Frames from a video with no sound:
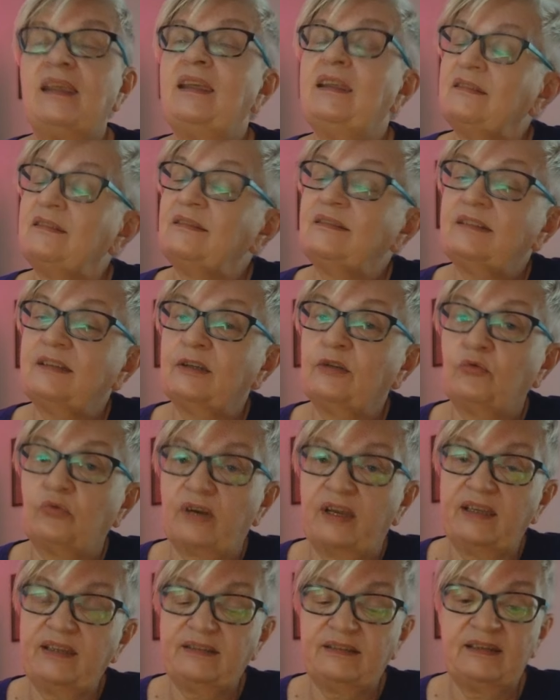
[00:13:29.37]

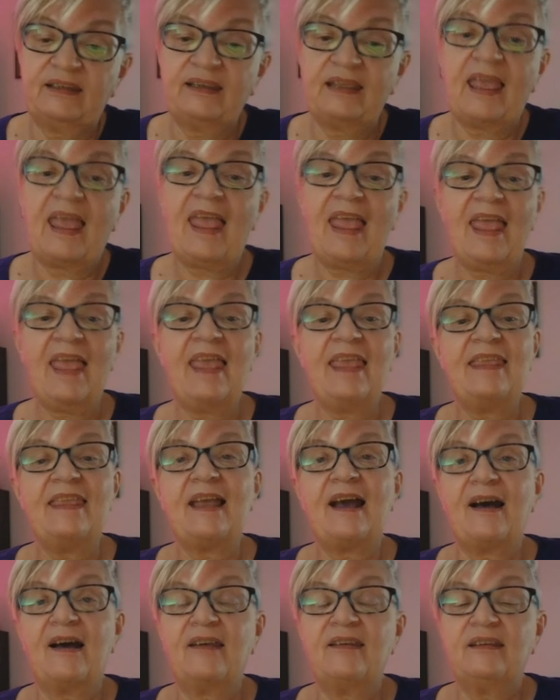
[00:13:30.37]
integrating
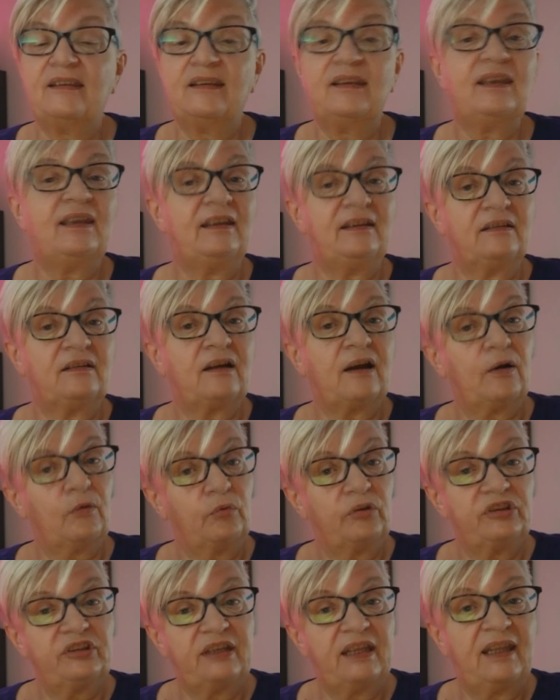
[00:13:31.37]
AI in
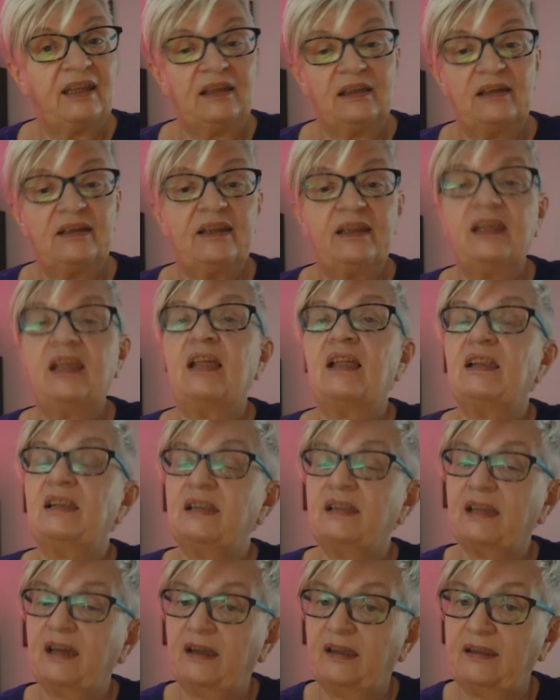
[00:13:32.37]
our daily
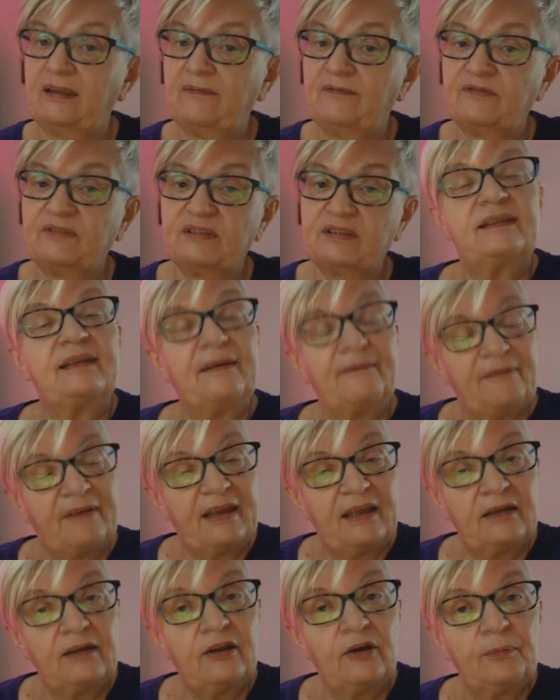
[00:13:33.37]
life,
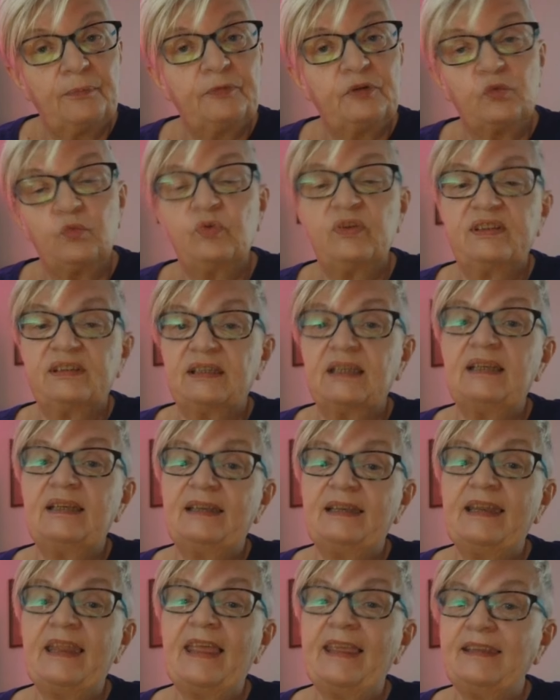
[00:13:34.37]
developed with the
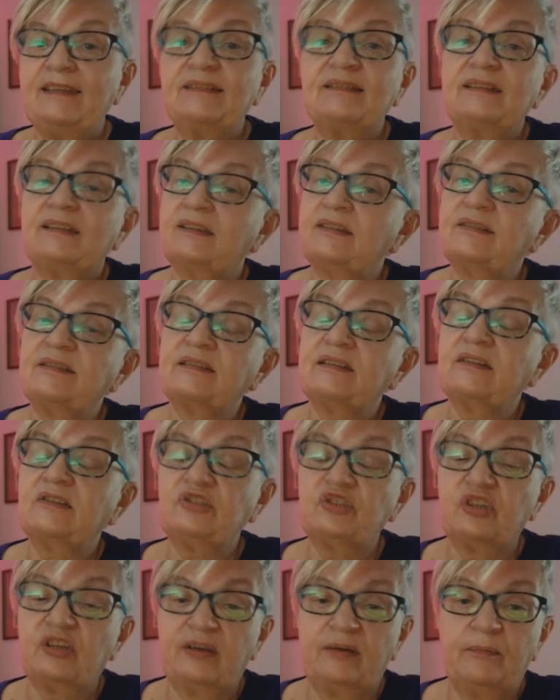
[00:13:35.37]
latest
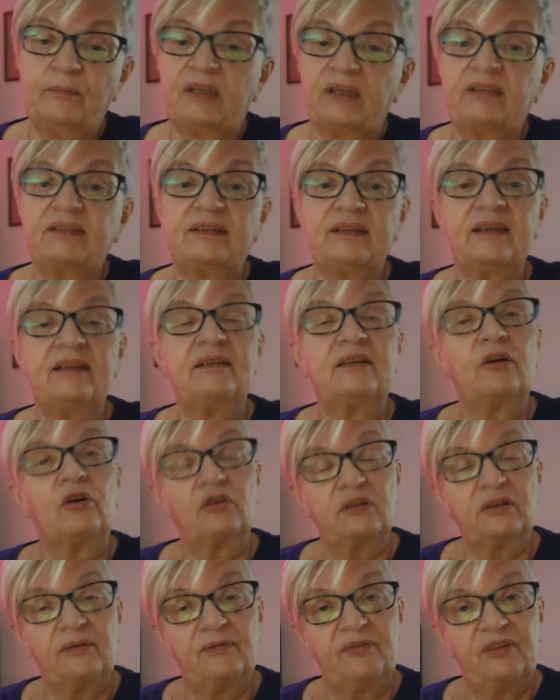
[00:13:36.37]
achievement in
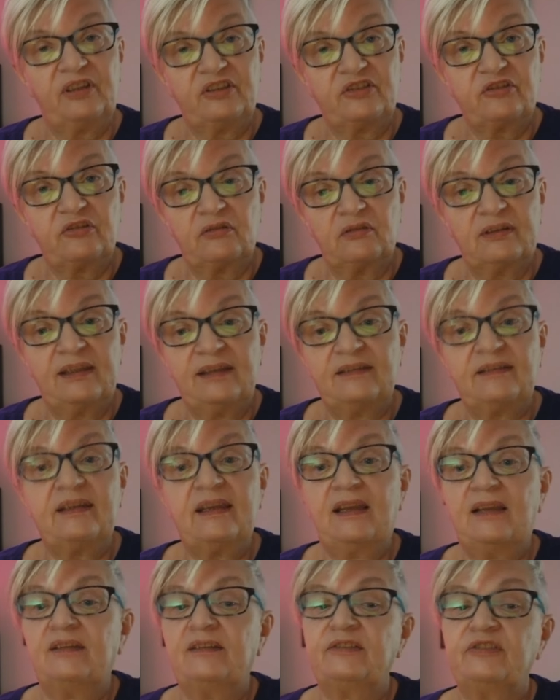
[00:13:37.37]
artificial
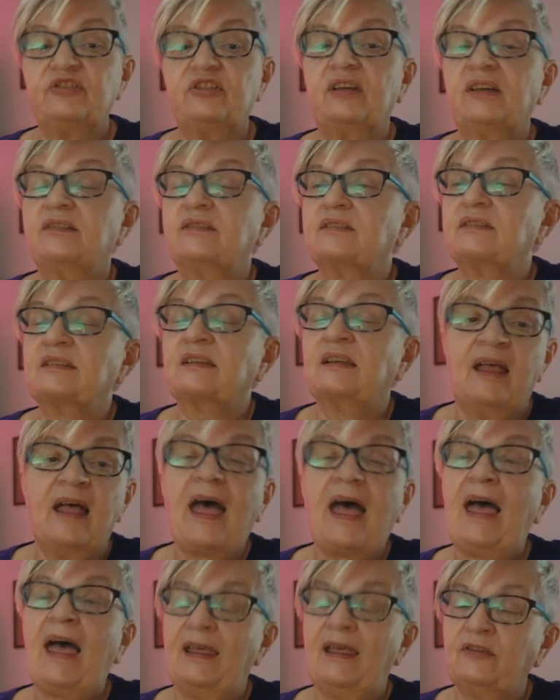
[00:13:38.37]
intelligence
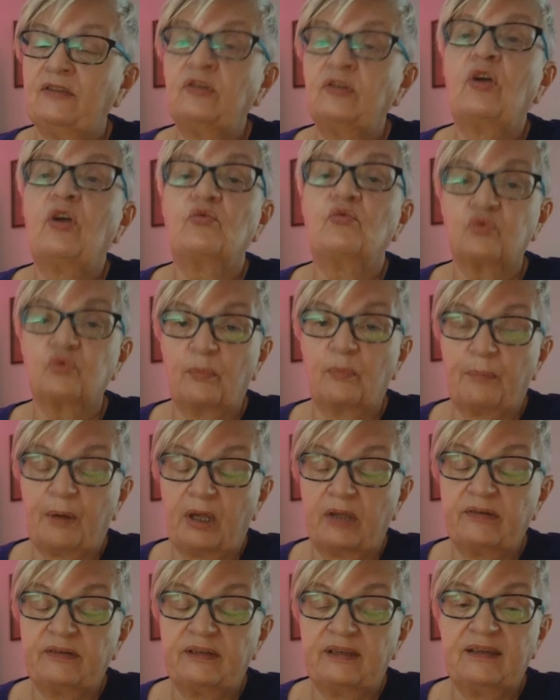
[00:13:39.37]
and
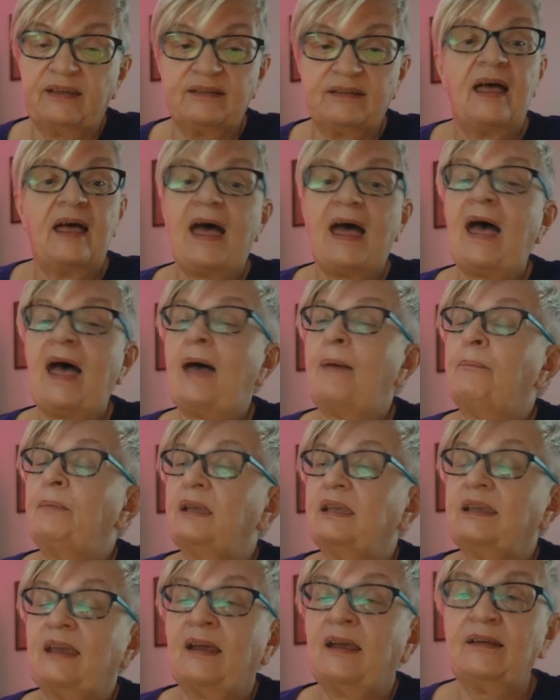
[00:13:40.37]
robotics.
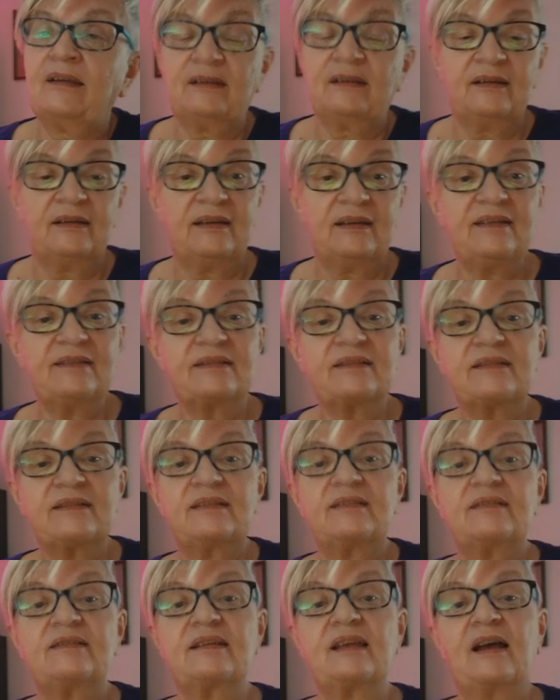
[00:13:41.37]
Ameca is
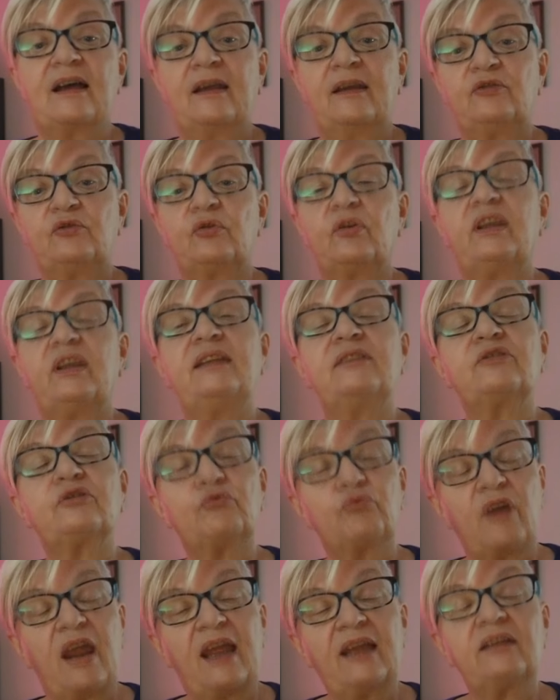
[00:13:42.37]
designed to
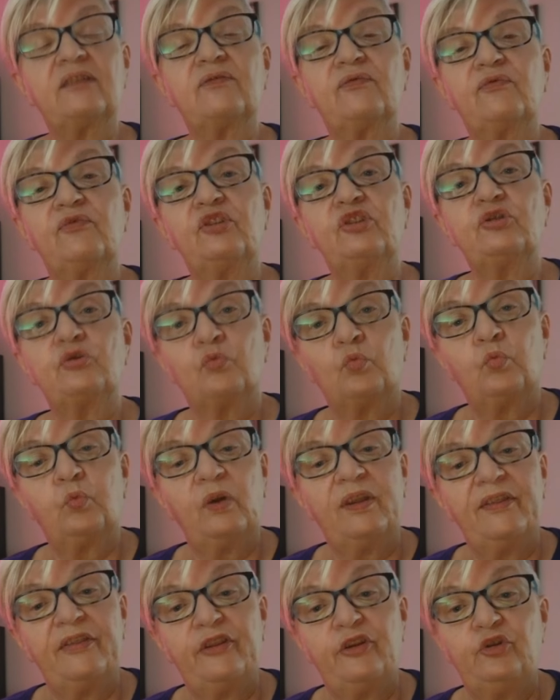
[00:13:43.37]
interact with,
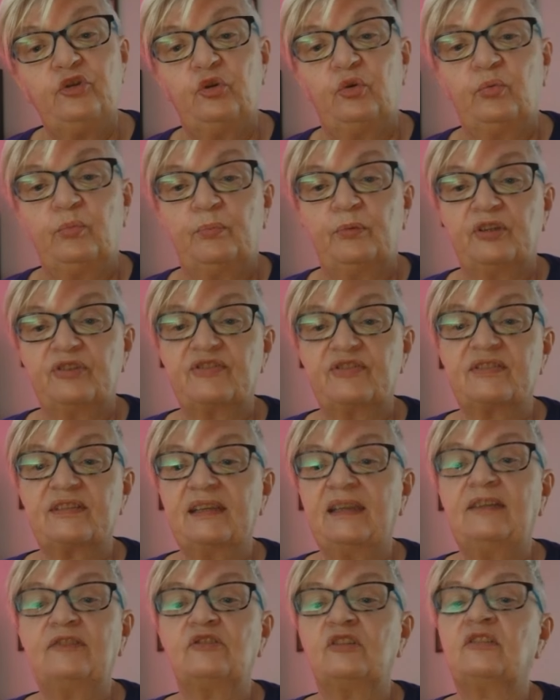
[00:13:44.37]
with humans
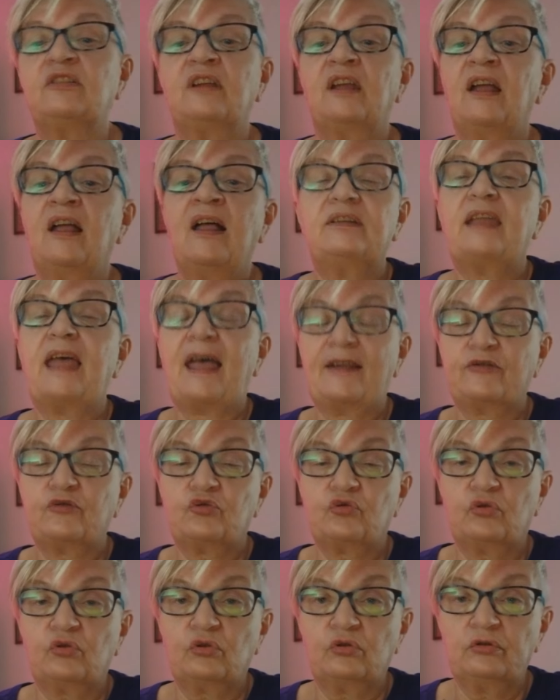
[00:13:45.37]
in a
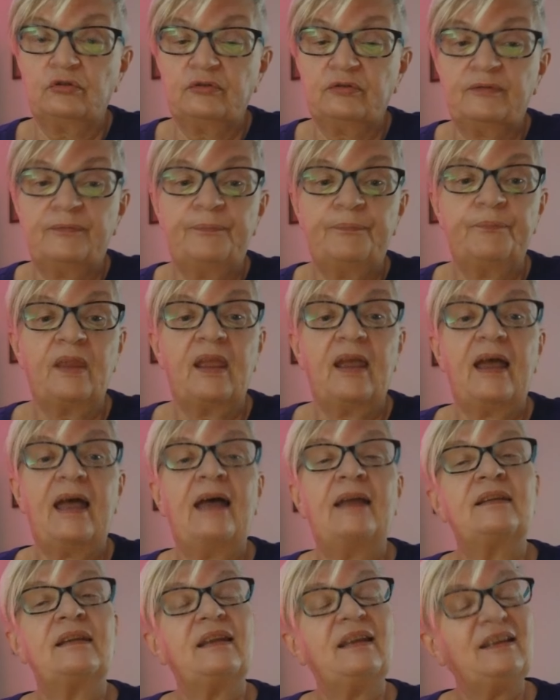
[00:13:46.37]
natural
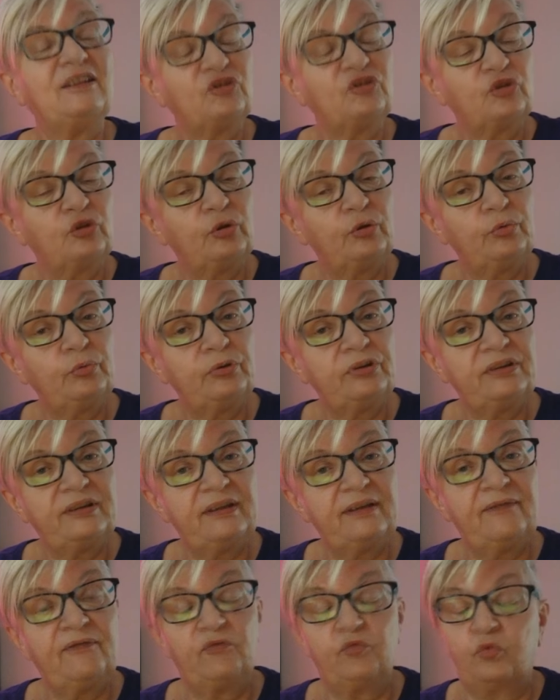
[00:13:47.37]
and
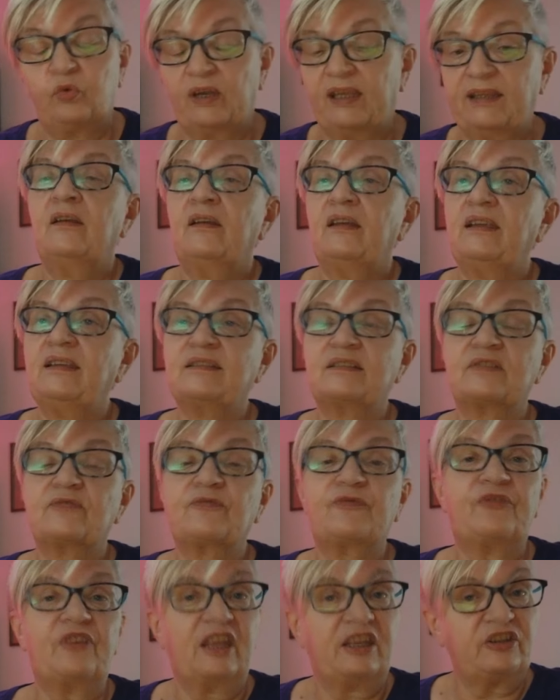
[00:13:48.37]
intuitive way. Its
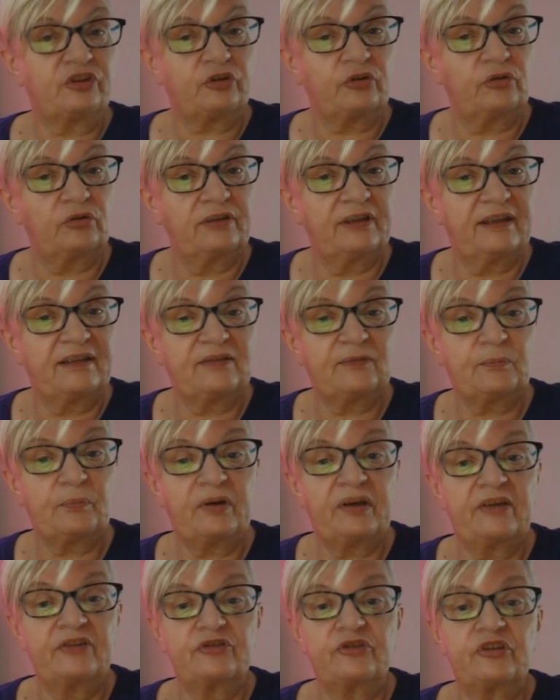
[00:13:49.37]
facial
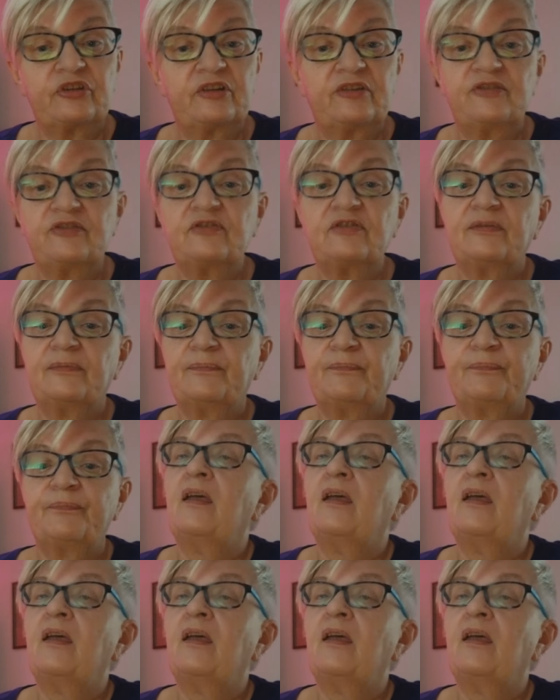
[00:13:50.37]
expressions,